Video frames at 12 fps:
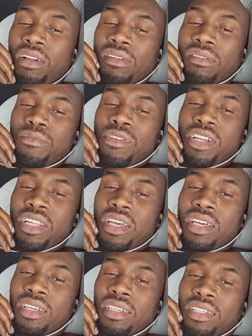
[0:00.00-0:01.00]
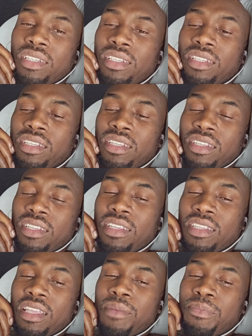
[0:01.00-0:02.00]
Brother,
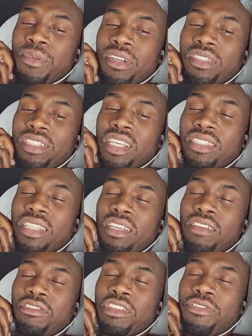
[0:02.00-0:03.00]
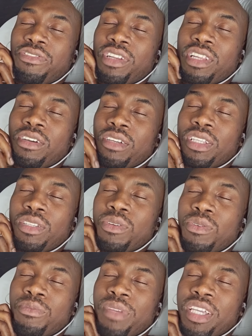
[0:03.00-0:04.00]
the person said if she follow in,
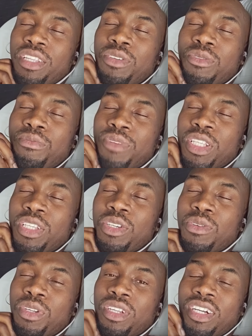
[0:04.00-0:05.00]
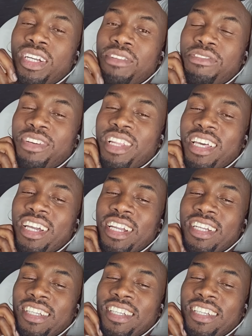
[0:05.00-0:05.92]
you made you money, you wouldn't unfollow